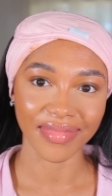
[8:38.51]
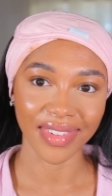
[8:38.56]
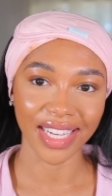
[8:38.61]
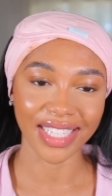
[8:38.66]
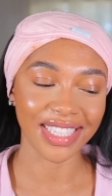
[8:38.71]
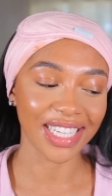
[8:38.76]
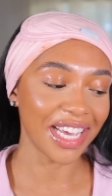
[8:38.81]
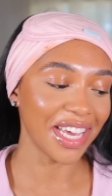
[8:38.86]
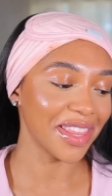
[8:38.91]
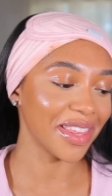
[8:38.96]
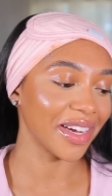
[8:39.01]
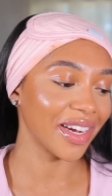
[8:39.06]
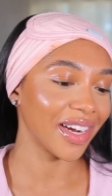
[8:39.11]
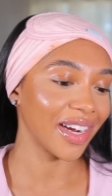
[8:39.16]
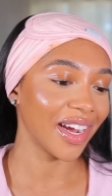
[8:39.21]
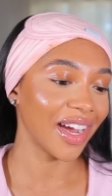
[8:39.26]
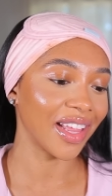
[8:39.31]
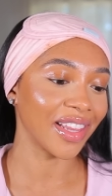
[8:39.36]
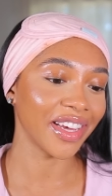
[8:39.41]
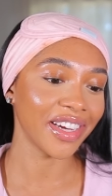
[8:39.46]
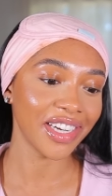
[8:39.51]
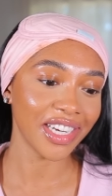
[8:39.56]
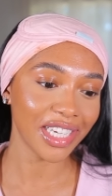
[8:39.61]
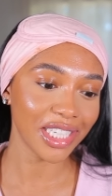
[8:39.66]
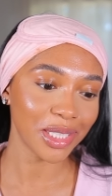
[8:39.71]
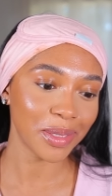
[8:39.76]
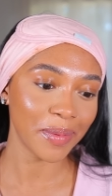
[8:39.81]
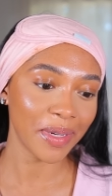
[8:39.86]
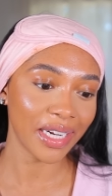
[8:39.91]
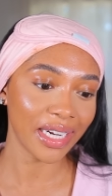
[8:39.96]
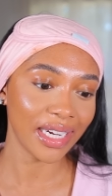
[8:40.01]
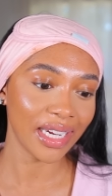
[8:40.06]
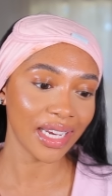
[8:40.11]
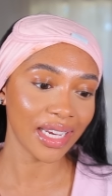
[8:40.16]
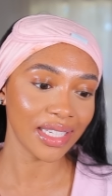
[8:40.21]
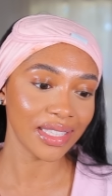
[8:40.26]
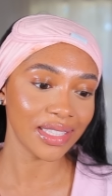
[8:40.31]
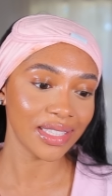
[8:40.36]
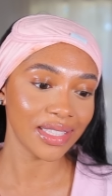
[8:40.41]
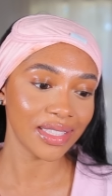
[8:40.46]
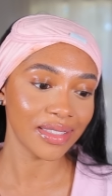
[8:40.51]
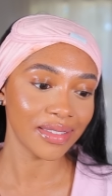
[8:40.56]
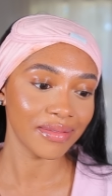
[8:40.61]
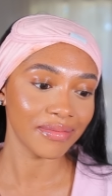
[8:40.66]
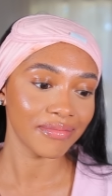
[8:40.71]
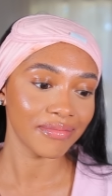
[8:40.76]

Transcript: It's either a learning experience